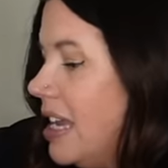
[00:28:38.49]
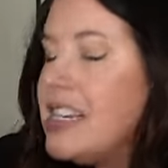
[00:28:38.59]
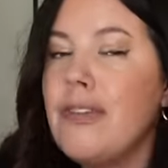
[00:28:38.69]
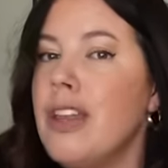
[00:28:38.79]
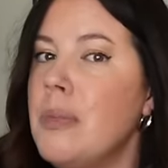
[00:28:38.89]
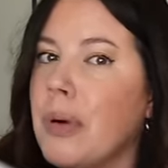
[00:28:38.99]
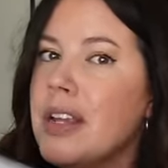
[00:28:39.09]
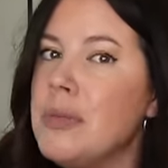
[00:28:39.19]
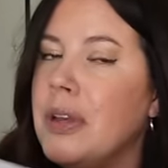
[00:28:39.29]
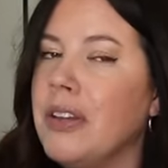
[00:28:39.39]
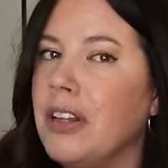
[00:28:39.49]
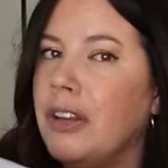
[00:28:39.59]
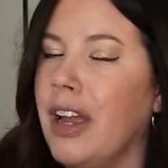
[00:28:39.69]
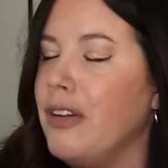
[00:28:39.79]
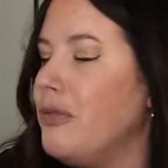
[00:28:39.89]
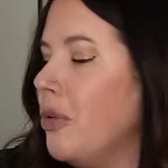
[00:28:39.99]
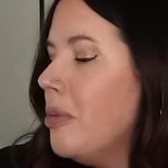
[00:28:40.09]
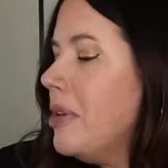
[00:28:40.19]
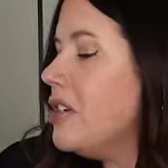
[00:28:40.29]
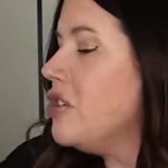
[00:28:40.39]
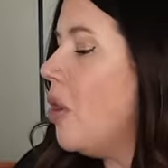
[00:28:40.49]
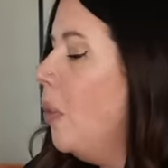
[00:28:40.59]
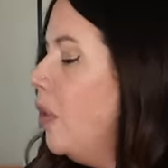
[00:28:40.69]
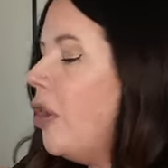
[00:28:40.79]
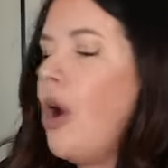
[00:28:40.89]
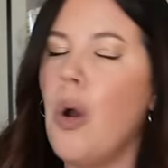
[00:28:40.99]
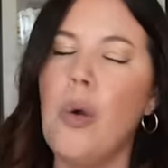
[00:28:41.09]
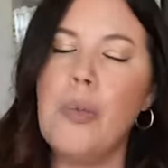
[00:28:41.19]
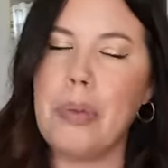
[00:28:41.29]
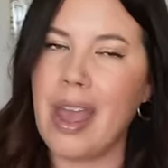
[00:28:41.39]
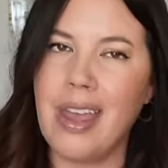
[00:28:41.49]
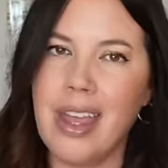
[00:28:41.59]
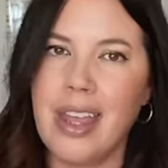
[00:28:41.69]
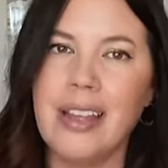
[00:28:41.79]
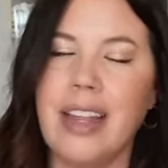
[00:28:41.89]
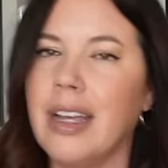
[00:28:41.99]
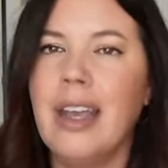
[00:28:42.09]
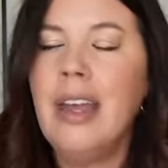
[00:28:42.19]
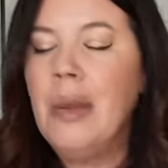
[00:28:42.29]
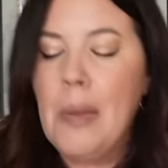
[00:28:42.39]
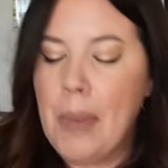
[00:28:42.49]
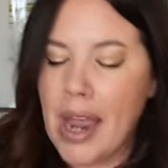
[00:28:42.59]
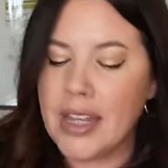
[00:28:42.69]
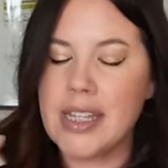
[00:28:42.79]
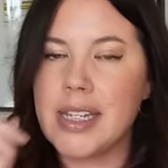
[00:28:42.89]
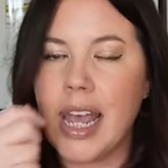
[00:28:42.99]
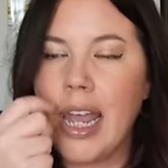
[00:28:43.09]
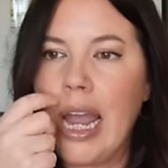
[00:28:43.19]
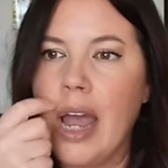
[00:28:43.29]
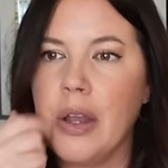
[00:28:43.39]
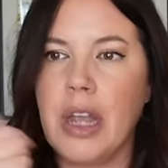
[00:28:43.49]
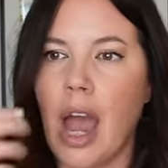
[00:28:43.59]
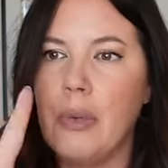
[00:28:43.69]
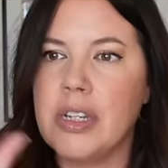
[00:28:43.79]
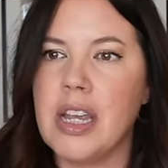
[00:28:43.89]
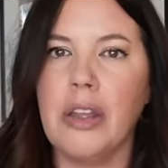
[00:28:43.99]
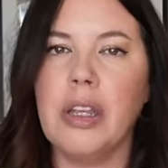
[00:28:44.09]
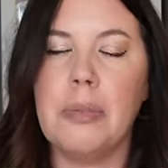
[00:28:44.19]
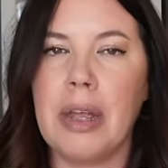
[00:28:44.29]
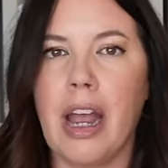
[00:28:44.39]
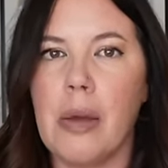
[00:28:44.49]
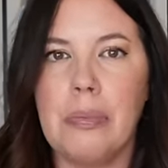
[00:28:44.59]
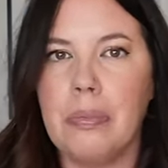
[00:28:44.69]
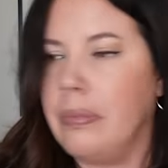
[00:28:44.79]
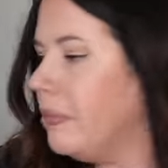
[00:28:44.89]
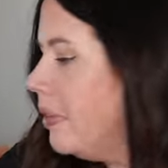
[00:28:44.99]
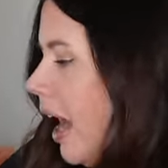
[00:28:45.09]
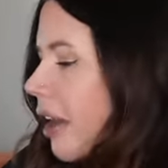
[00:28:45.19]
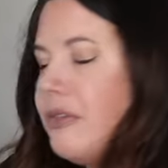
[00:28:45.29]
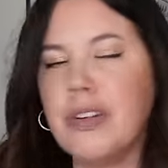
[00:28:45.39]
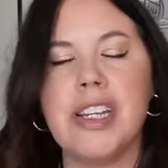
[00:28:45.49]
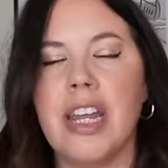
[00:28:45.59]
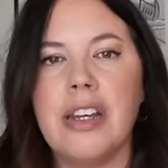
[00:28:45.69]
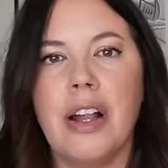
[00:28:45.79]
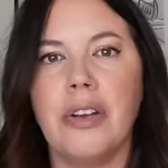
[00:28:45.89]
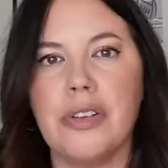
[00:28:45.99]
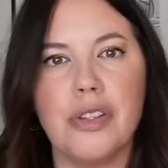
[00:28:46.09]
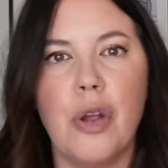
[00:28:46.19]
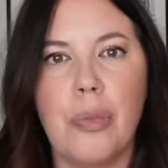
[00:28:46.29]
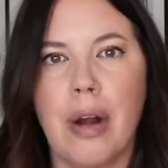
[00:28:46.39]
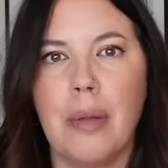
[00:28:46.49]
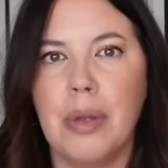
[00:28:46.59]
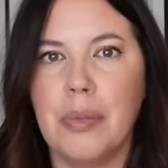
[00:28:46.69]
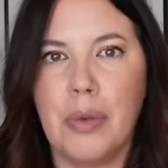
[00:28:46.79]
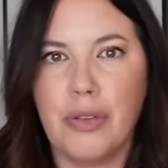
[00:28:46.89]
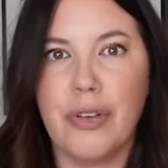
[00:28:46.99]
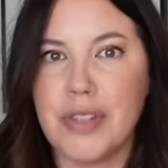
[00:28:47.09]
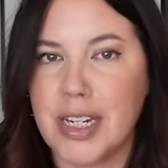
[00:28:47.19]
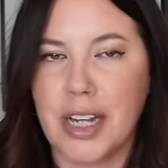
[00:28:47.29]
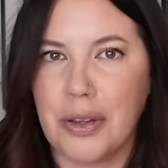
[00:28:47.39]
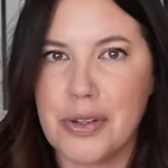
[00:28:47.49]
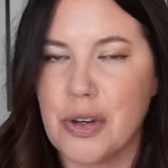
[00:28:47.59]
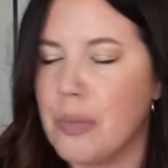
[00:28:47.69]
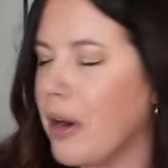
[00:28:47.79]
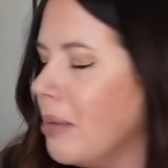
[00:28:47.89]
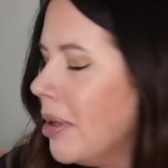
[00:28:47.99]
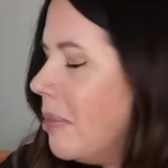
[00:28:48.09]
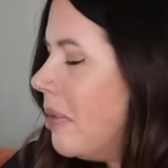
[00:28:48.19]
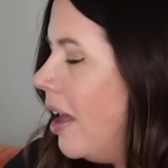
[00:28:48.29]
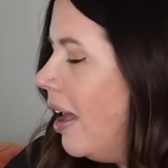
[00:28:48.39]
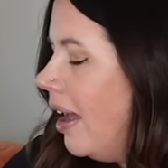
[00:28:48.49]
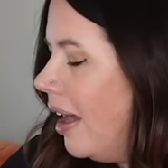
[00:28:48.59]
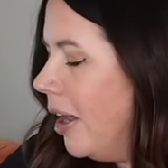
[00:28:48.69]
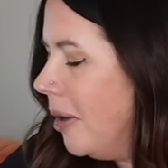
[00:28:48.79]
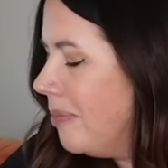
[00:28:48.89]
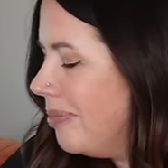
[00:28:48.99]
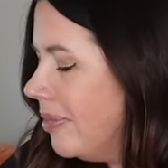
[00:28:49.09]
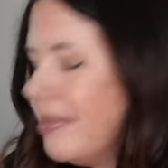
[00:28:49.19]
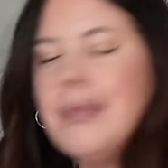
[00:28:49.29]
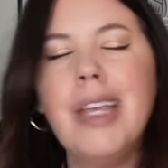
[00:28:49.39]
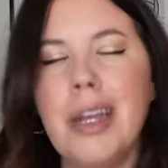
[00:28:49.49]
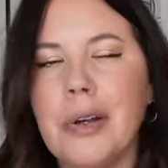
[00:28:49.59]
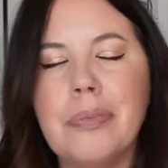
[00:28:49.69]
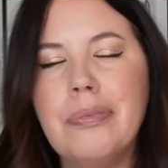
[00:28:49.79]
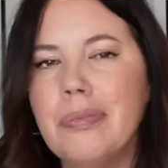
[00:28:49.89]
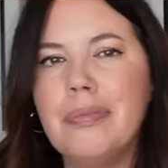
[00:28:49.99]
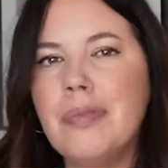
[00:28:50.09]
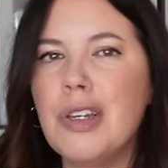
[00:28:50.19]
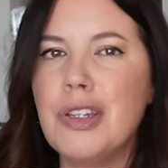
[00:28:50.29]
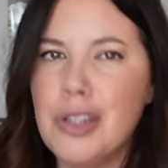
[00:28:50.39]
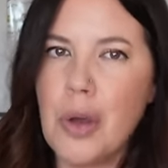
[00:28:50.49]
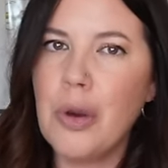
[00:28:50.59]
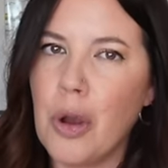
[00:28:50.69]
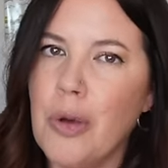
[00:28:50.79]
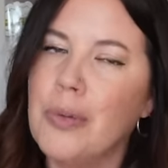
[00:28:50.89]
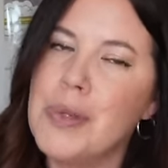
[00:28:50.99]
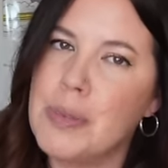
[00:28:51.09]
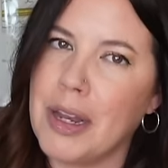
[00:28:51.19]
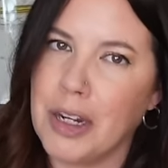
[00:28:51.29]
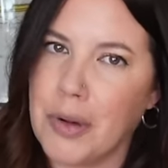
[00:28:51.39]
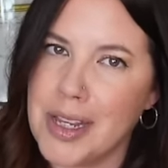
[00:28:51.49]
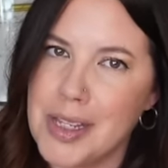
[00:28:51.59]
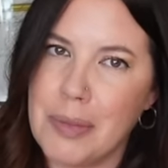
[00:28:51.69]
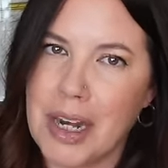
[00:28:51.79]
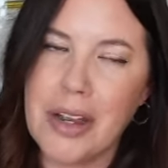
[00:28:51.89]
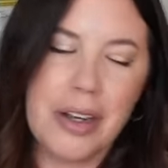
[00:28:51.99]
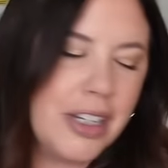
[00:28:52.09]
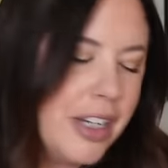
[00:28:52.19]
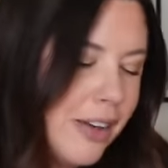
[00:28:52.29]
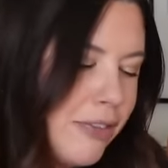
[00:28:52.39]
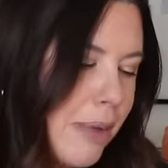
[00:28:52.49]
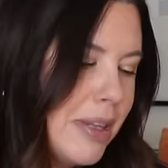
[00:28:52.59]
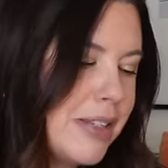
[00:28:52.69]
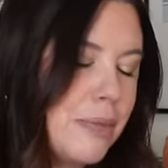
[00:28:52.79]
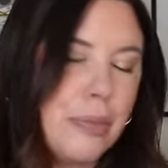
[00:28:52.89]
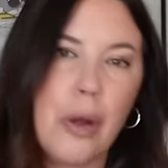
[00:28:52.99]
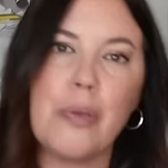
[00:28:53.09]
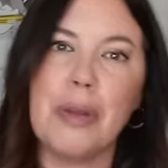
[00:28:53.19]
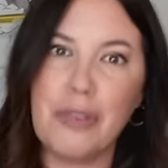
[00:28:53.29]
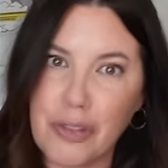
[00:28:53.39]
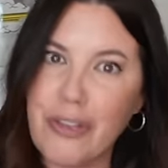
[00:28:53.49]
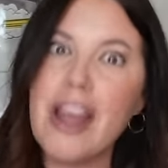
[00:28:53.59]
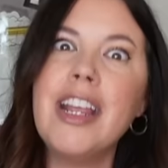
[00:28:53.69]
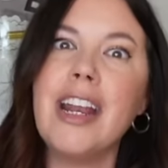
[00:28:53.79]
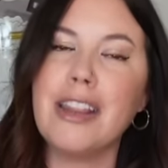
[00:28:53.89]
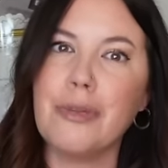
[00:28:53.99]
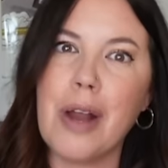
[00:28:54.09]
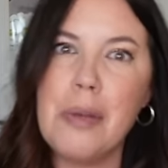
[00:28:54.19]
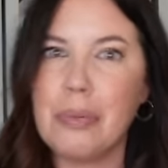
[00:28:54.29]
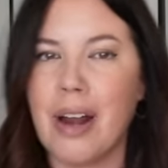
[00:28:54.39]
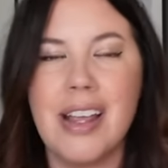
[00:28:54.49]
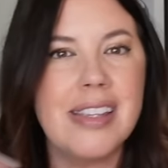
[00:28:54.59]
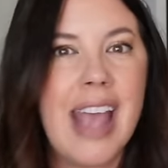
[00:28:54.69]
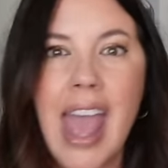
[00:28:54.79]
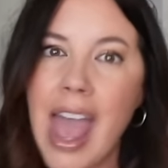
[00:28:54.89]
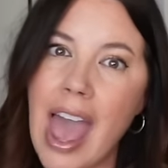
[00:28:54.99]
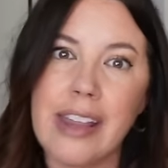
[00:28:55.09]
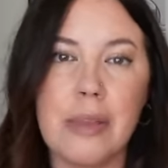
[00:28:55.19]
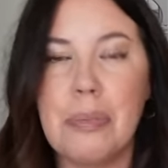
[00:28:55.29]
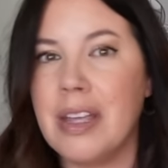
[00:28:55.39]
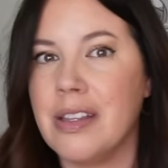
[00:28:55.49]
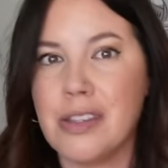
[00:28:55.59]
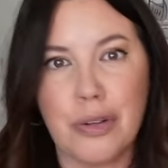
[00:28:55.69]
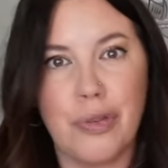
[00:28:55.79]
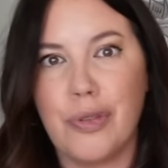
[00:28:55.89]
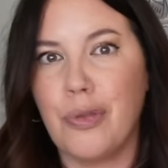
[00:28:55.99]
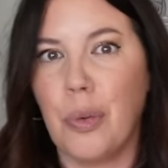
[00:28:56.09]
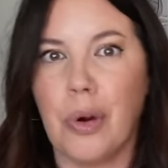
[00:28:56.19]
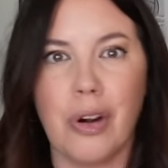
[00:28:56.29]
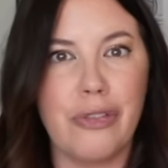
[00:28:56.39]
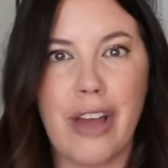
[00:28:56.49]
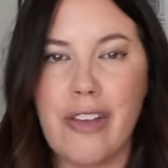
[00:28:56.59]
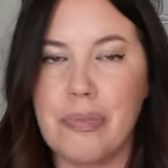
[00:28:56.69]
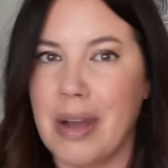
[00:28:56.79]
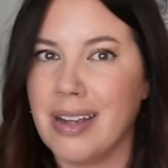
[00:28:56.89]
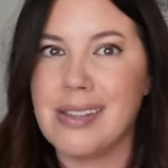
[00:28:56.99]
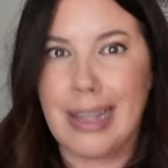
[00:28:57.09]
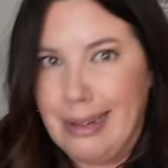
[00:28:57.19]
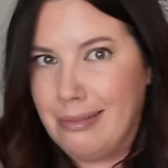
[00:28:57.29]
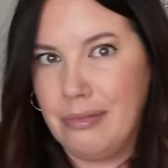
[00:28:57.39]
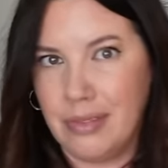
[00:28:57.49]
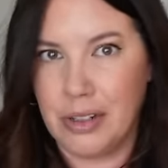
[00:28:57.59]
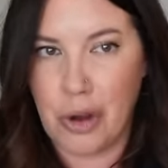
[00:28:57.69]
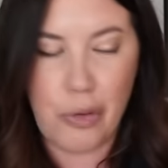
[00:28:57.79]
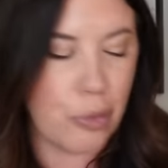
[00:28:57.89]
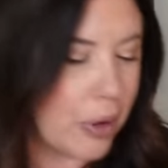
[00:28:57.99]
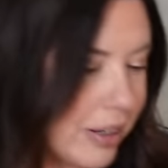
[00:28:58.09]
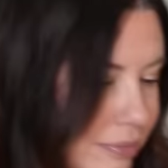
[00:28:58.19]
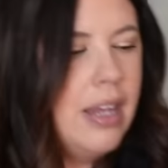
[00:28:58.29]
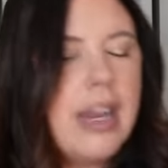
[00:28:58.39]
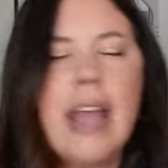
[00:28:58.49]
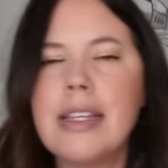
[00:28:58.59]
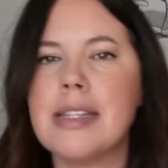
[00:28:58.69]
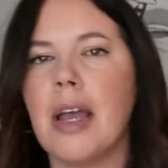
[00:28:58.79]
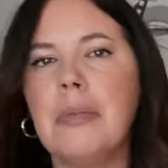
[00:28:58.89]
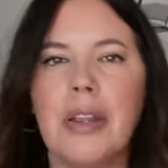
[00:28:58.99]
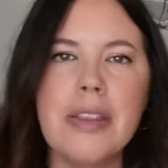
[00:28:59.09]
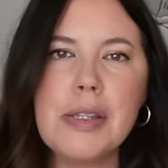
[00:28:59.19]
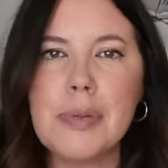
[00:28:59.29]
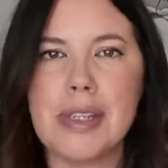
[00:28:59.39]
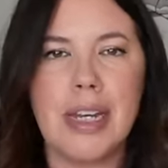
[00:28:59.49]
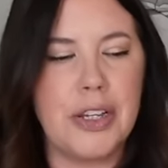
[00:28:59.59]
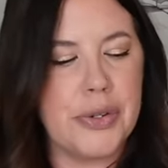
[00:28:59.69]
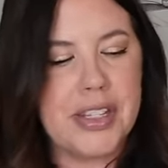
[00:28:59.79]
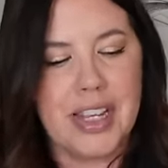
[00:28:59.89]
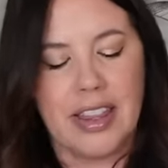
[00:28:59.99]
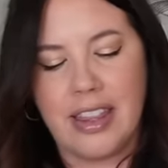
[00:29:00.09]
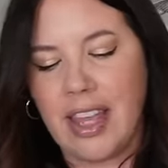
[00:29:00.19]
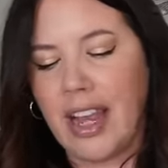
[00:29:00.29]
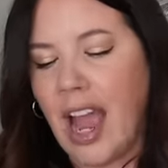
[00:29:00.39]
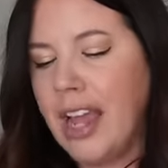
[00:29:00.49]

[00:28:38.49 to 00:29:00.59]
Definitely a brand to be on the lookout for, but don't go paying, like back in the day, I, I would tell you to pick up that for ten dollars, no problem, or fifteen dollars, no problem. Um, you know, don't go spending crazy money on Young, Fabulous, and Broke, but if you're finding it at the right price at the bins or for four or five bucks, like go for it. Next up, now this was an interesting thing.